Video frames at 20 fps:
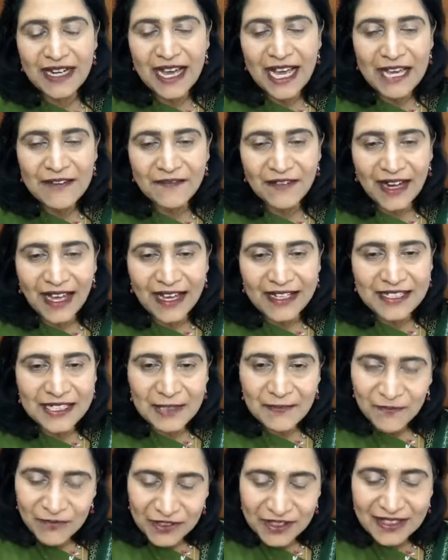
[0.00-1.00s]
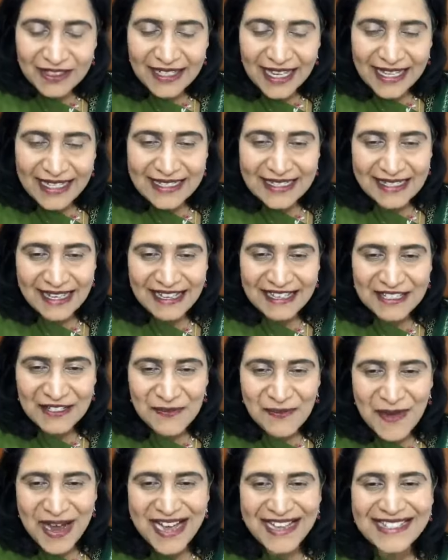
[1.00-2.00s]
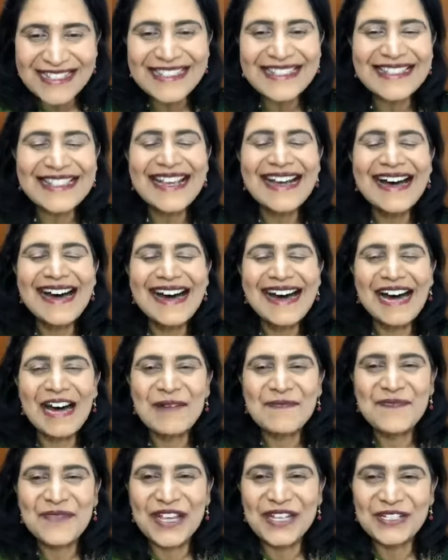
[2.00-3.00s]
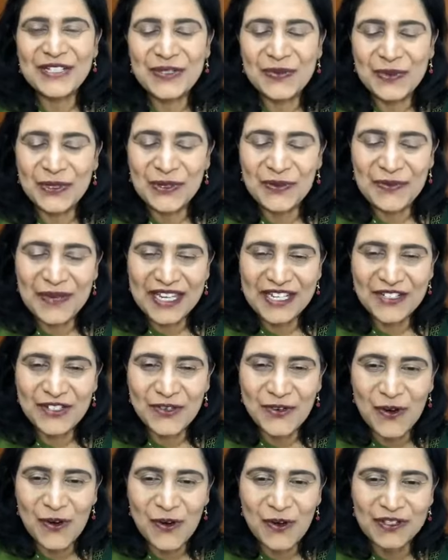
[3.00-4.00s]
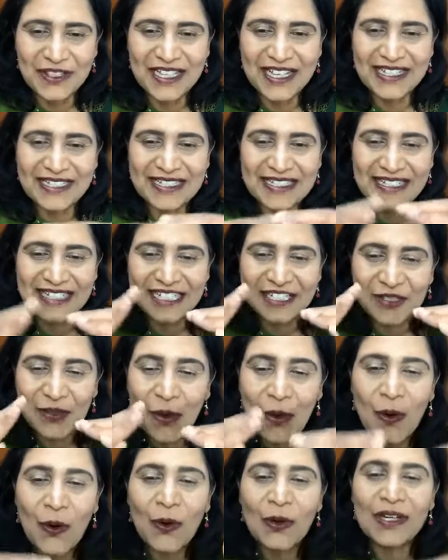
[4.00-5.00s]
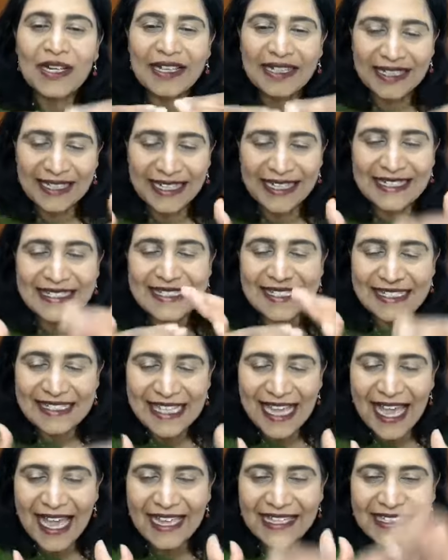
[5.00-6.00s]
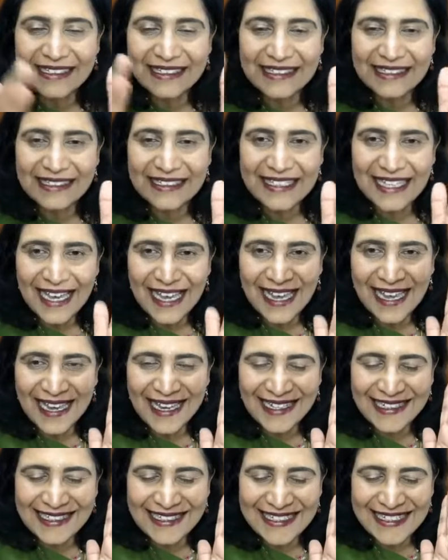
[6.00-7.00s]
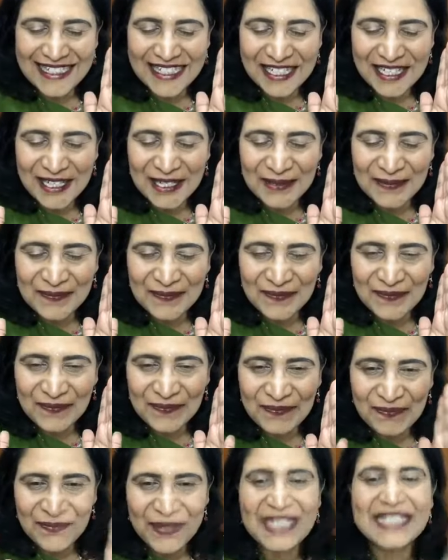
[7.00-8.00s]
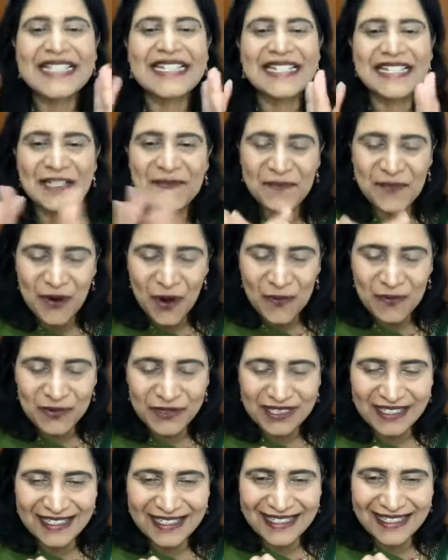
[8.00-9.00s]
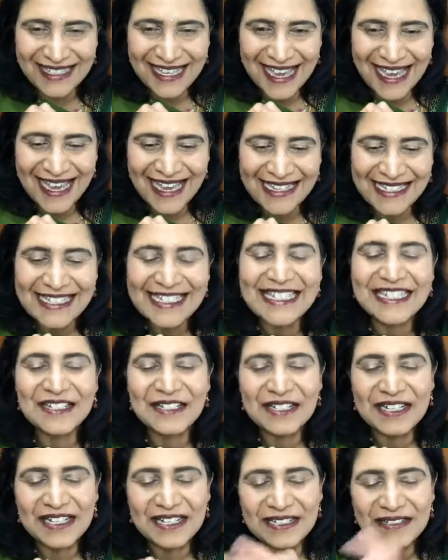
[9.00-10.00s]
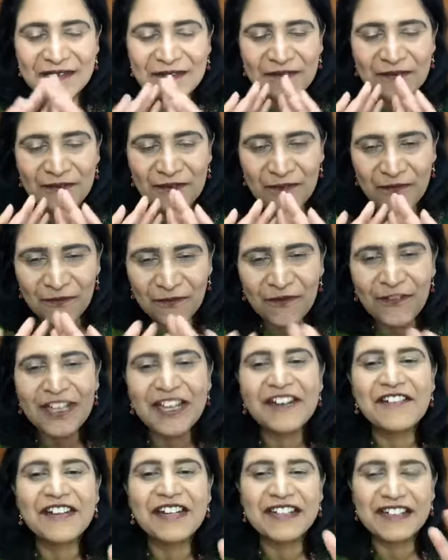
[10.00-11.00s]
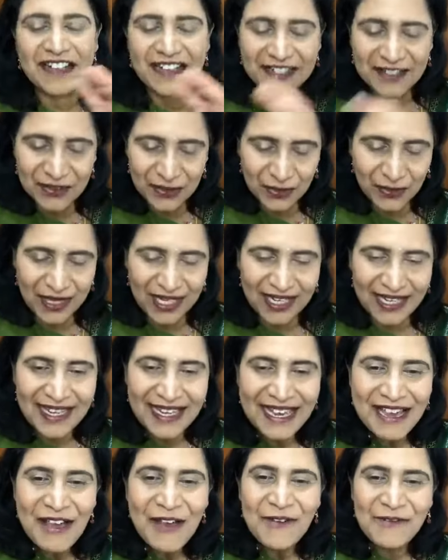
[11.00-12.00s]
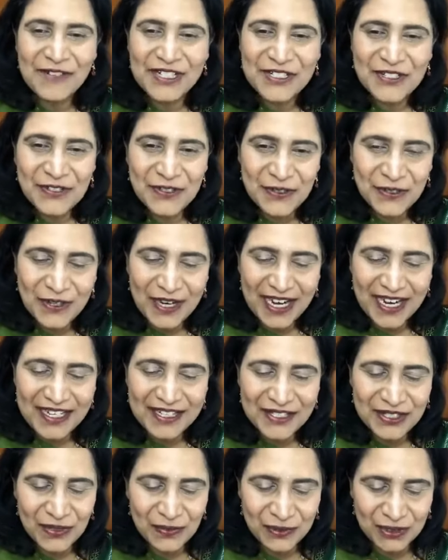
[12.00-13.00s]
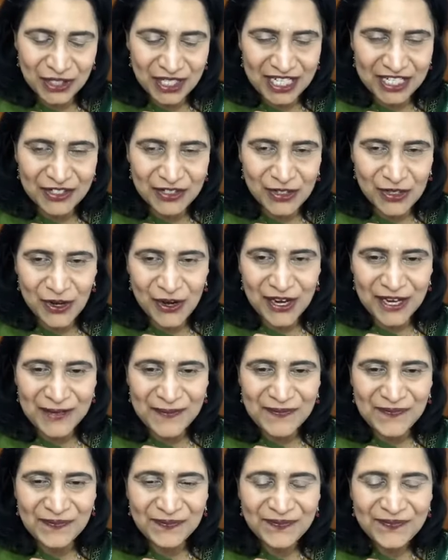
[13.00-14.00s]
I have lined up for the next six months, um, I just want to make sure that it all gets tallied and um, presented properly and in a very nice way, which you guys would enjoy.